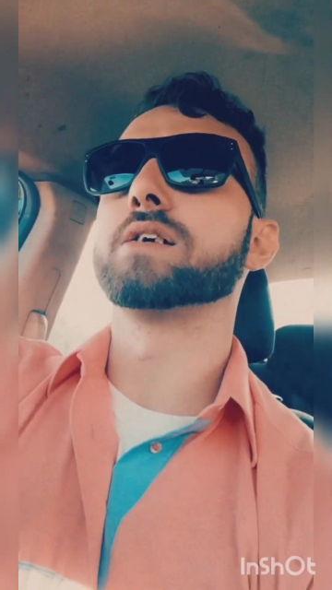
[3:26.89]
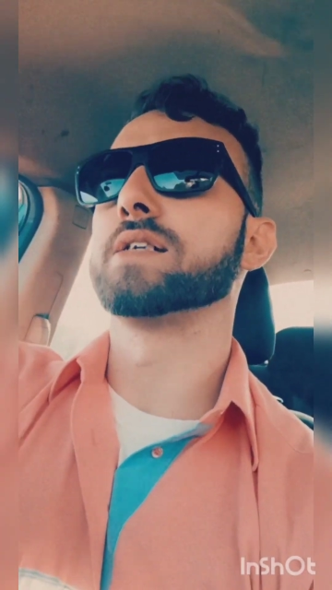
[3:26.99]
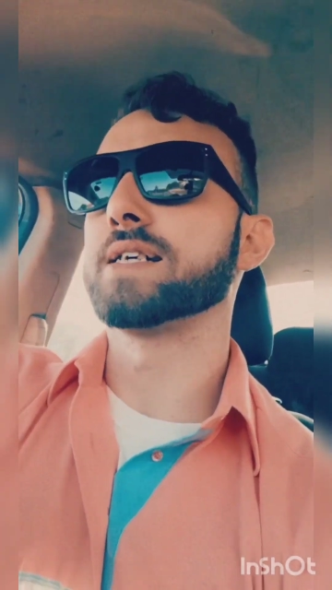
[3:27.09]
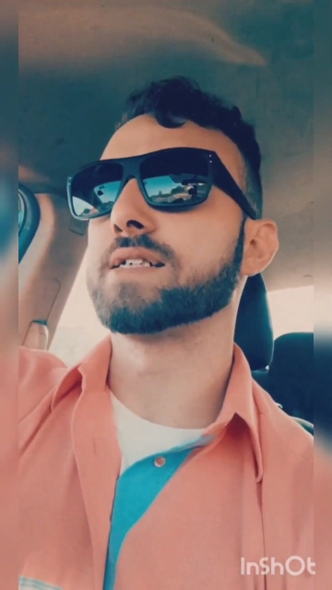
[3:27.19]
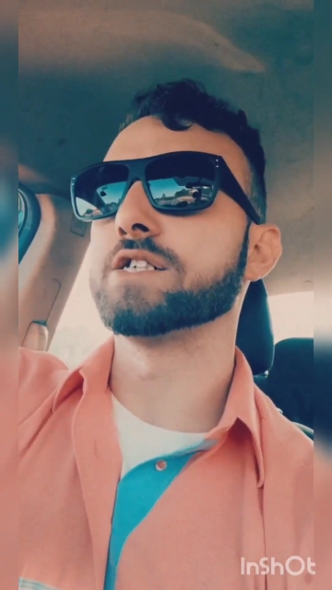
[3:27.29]
and
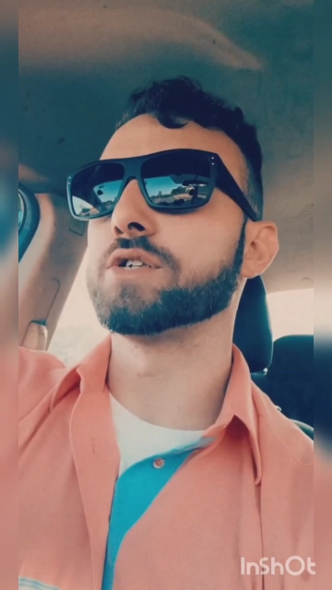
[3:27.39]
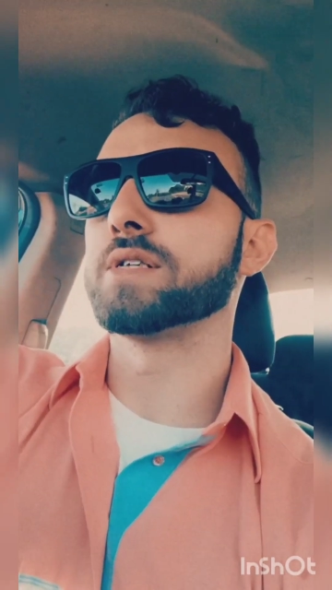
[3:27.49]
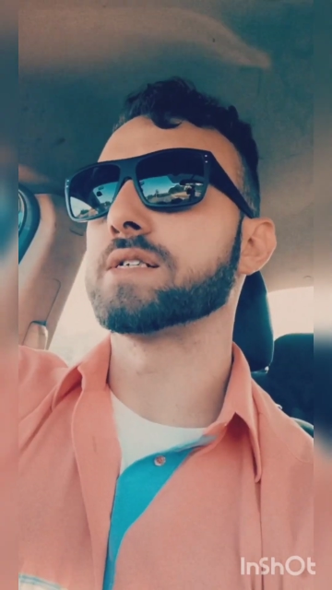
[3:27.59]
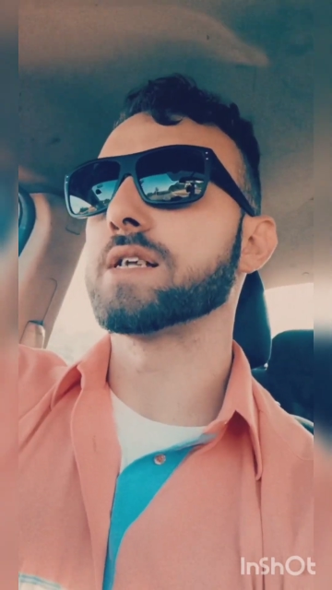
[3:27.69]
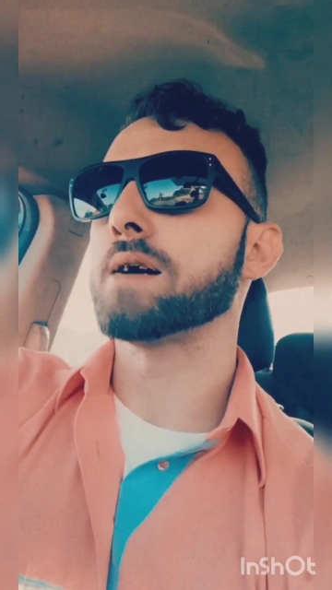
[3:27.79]
they send you the
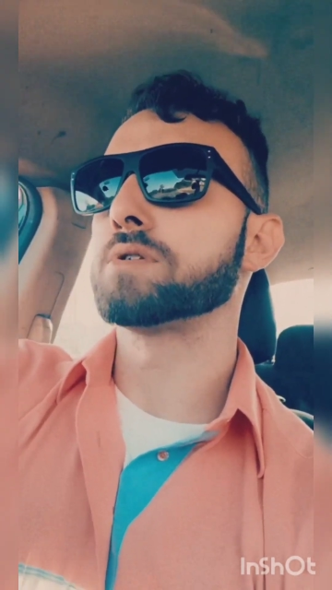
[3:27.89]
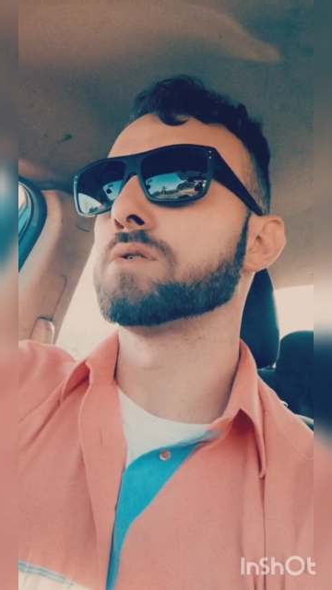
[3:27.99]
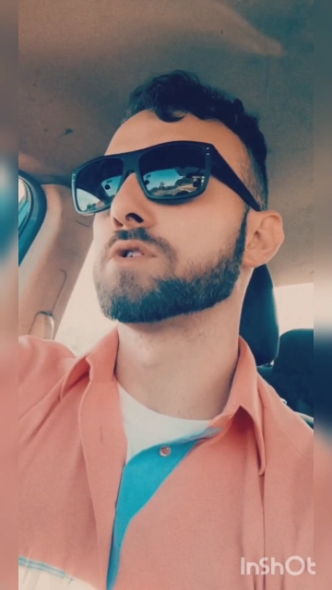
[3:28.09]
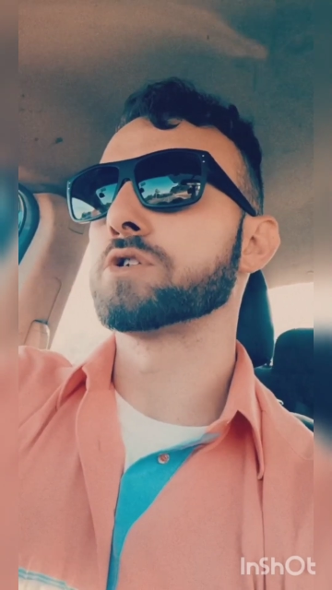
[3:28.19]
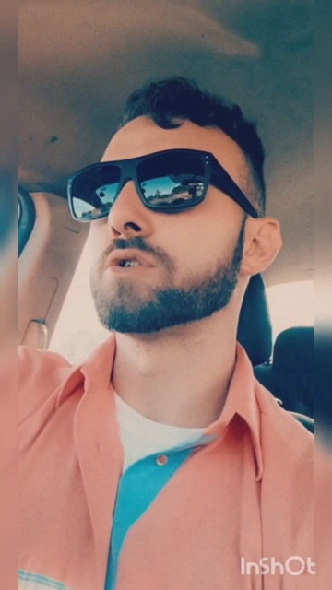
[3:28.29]
Stop
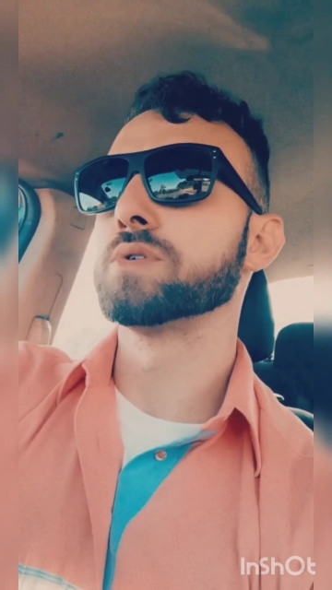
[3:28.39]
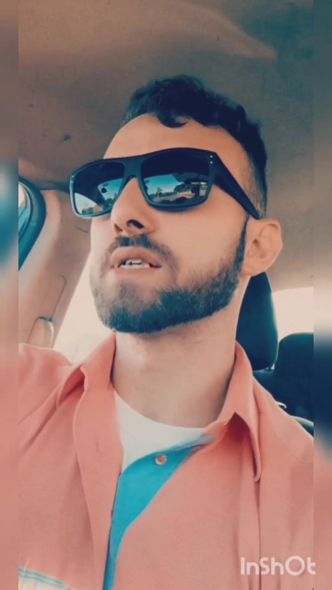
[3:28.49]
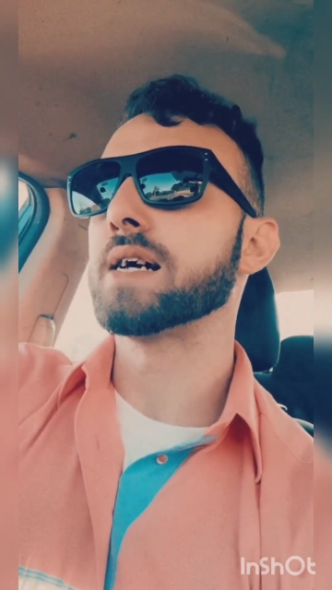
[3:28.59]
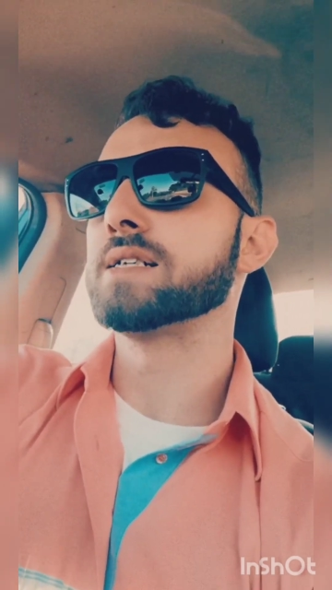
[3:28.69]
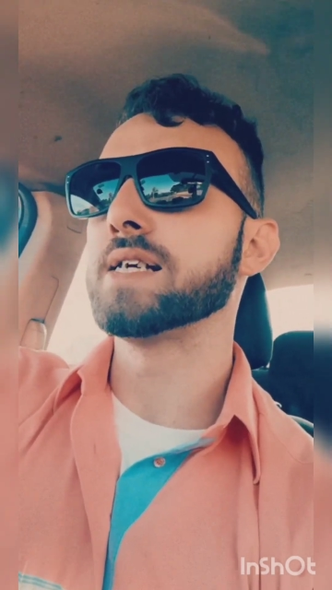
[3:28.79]
Soldier
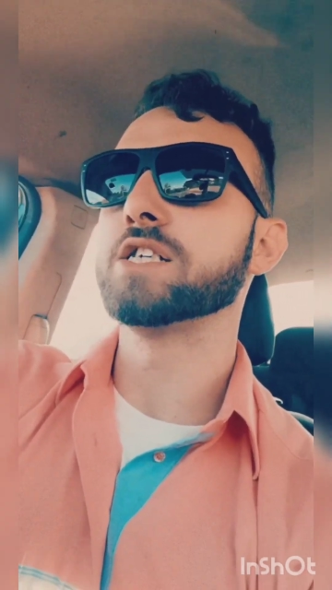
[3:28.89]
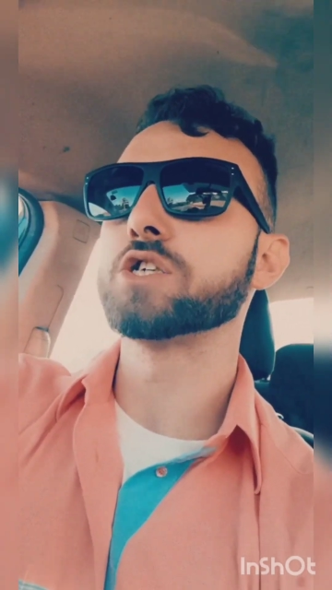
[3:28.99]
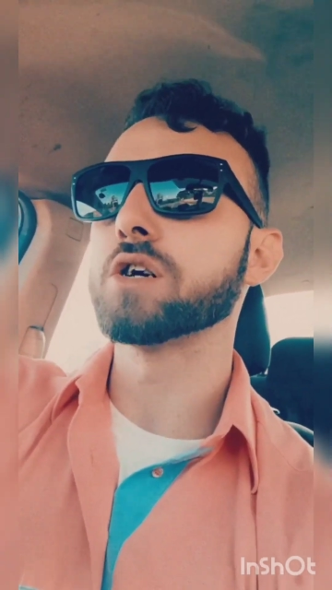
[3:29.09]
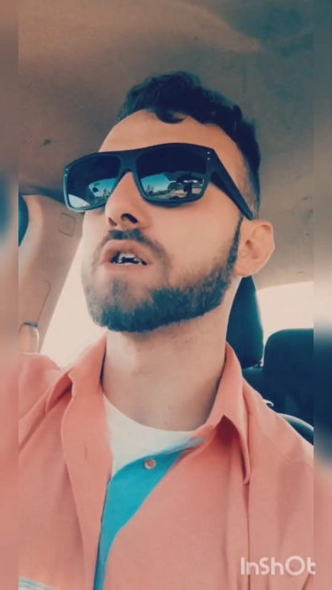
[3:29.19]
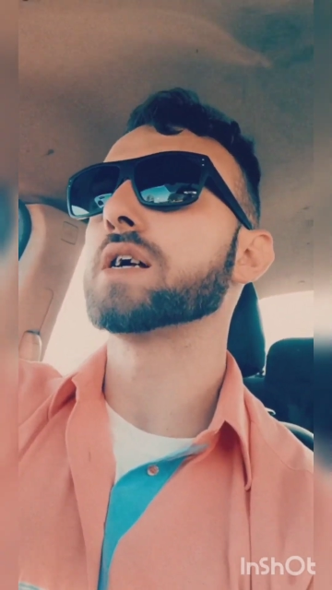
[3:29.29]
Suicide
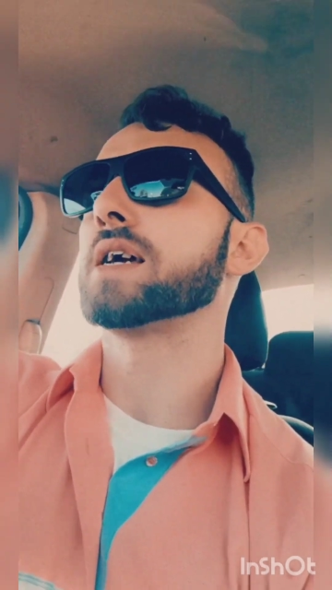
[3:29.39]
t-shirt,